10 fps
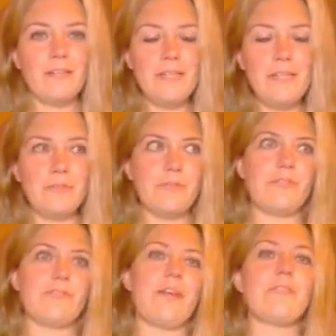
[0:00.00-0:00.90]
He renewed
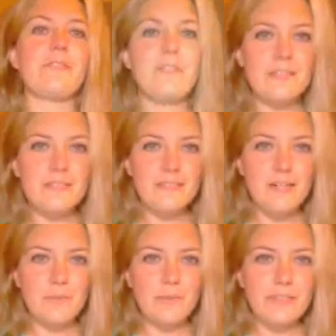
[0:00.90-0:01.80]
his driver's license a
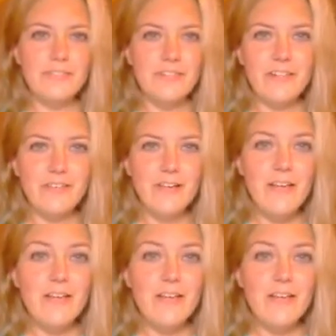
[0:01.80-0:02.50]
couple of years ago.